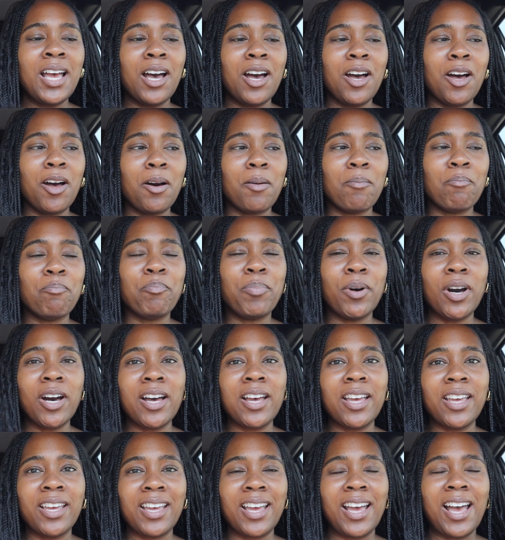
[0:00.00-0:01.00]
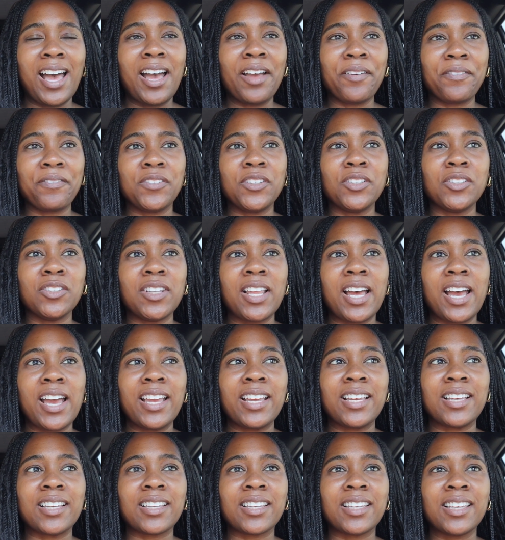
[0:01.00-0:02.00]
but I feel
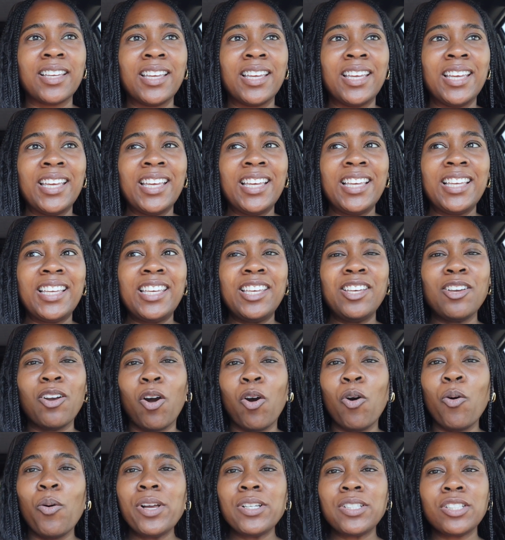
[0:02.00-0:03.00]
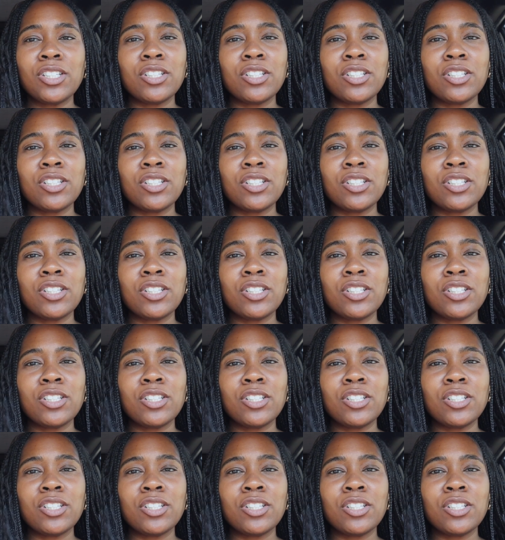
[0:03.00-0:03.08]
like he always